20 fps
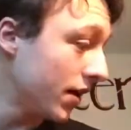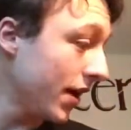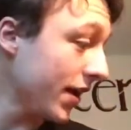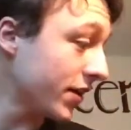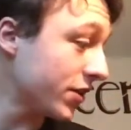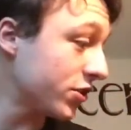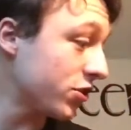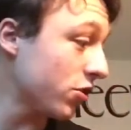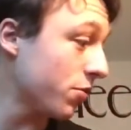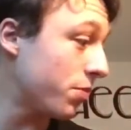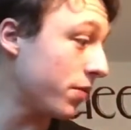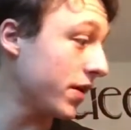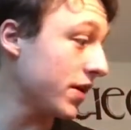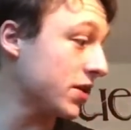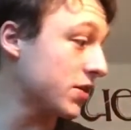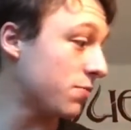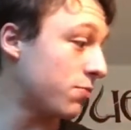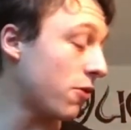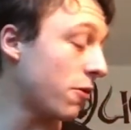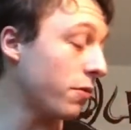Next up
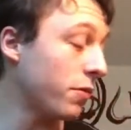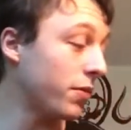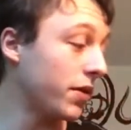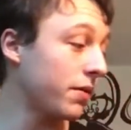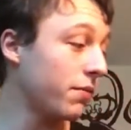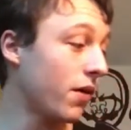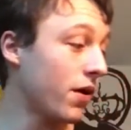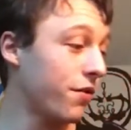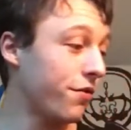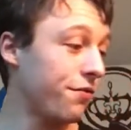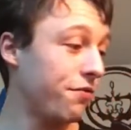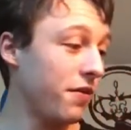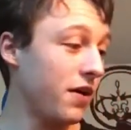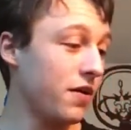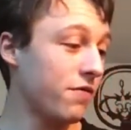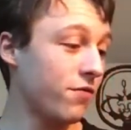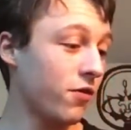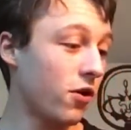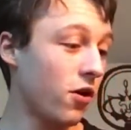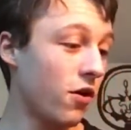is probably my
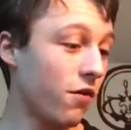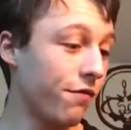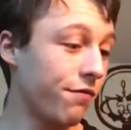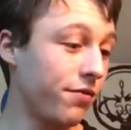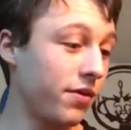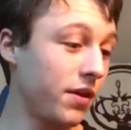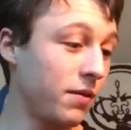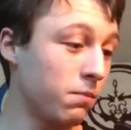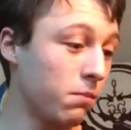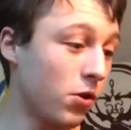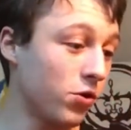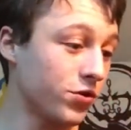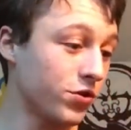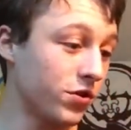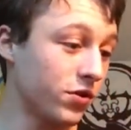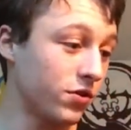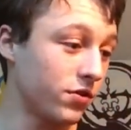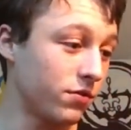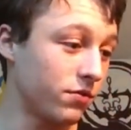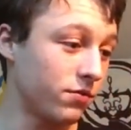favourite of the
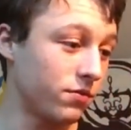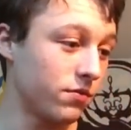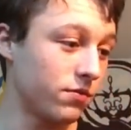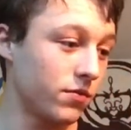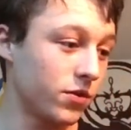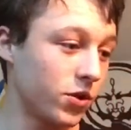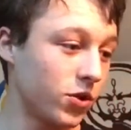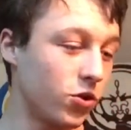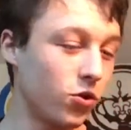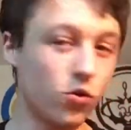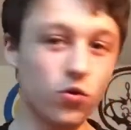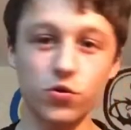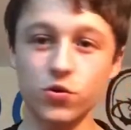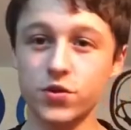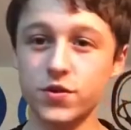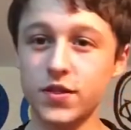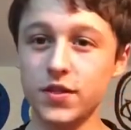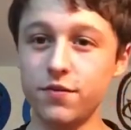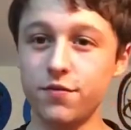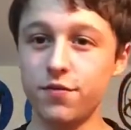modern
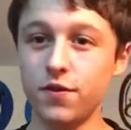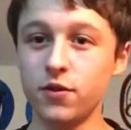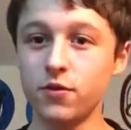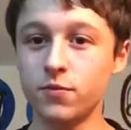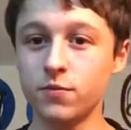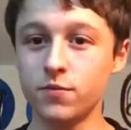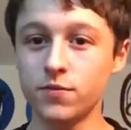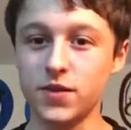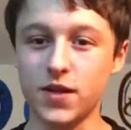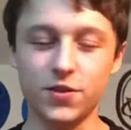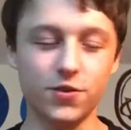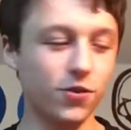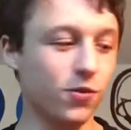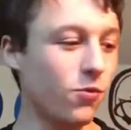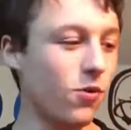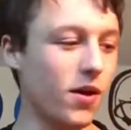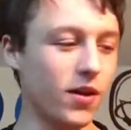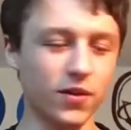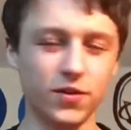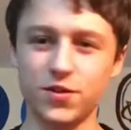ghosty films. I don't know
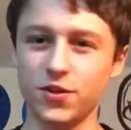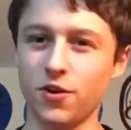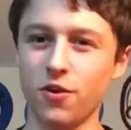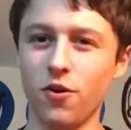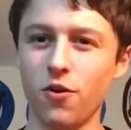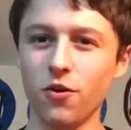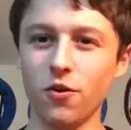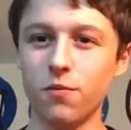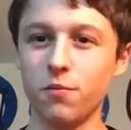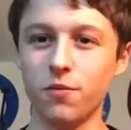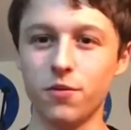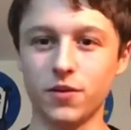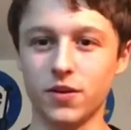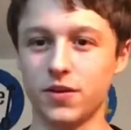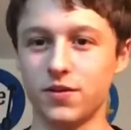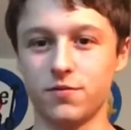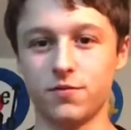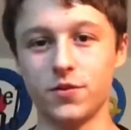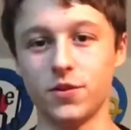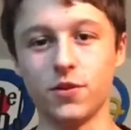what else to call them,
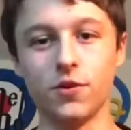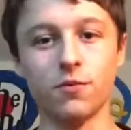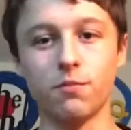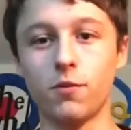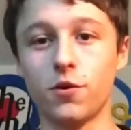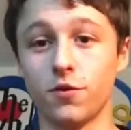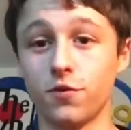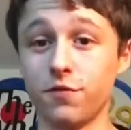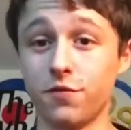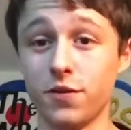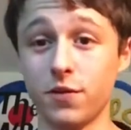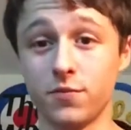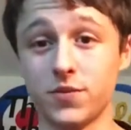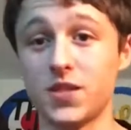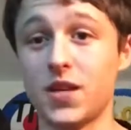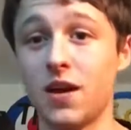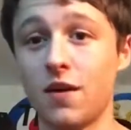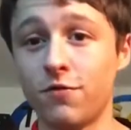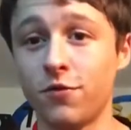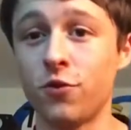but you know, modern films
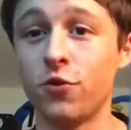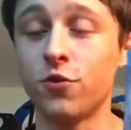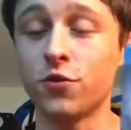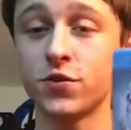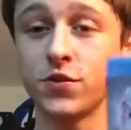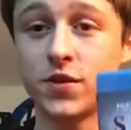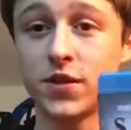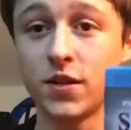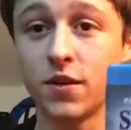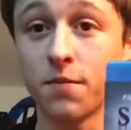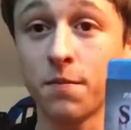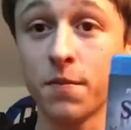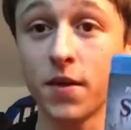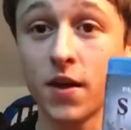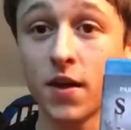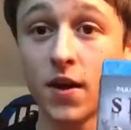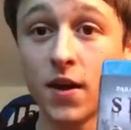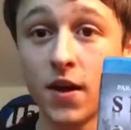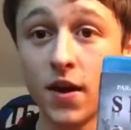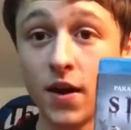that have ghosts in them.
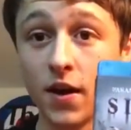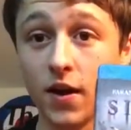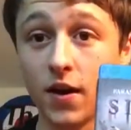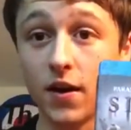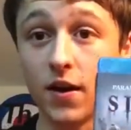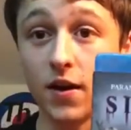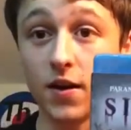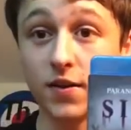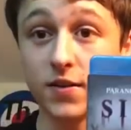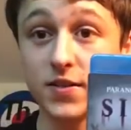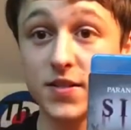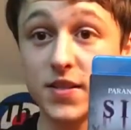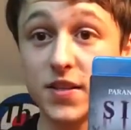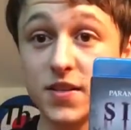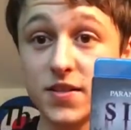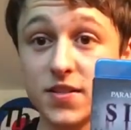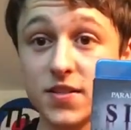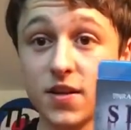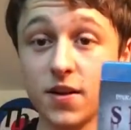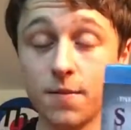
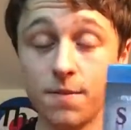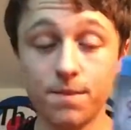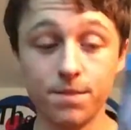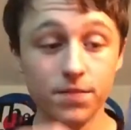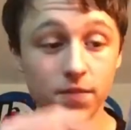Sinister.